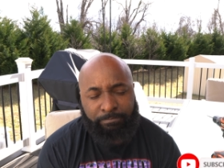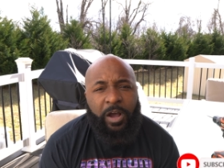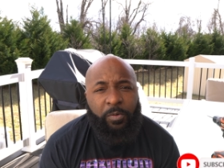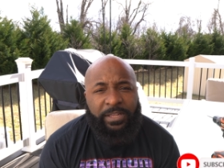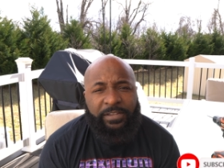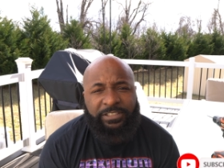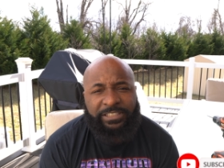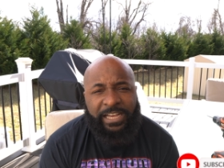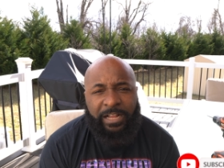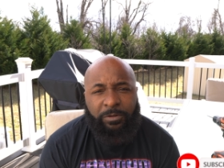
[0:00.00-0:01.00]
I want to give a
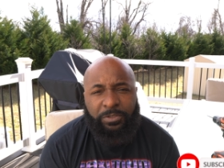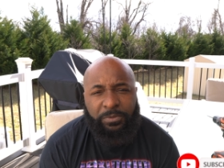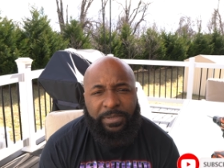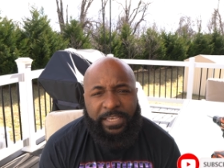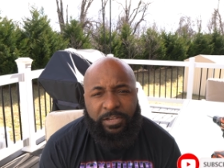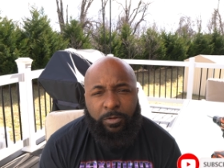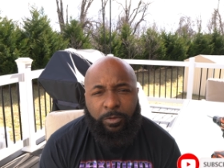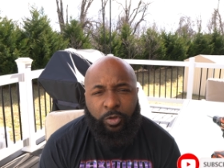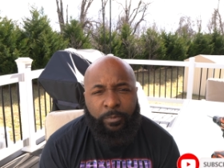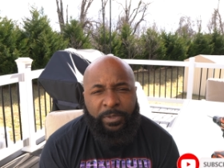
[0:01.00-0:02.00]
shout out to
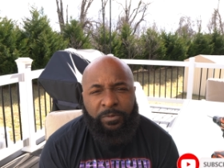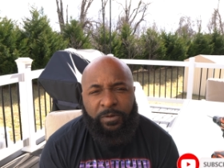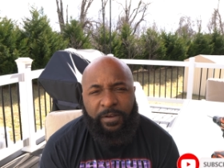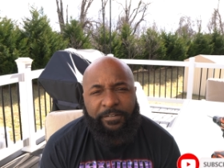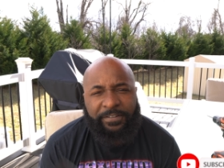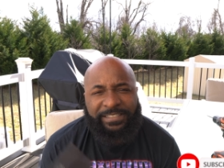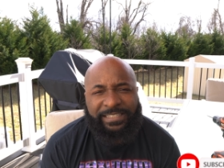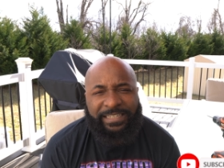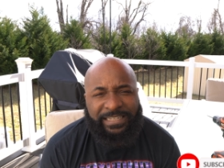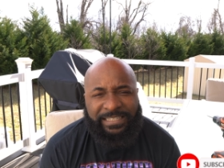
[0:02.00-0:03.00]
Ecoluminal for
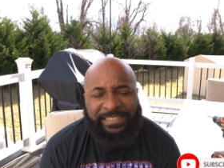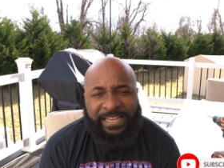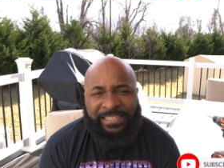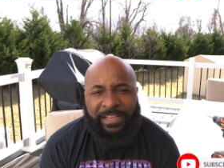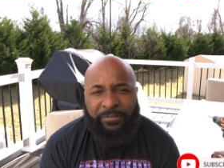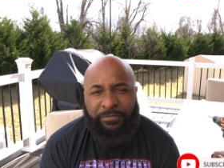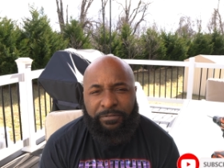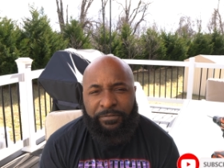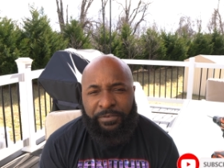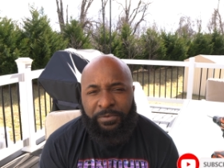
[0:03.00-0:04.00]
sending these lights out for
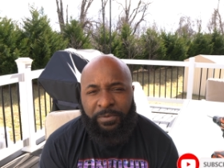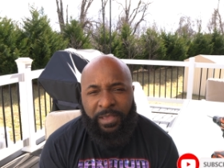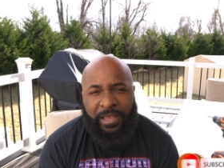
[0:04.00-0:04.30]
review.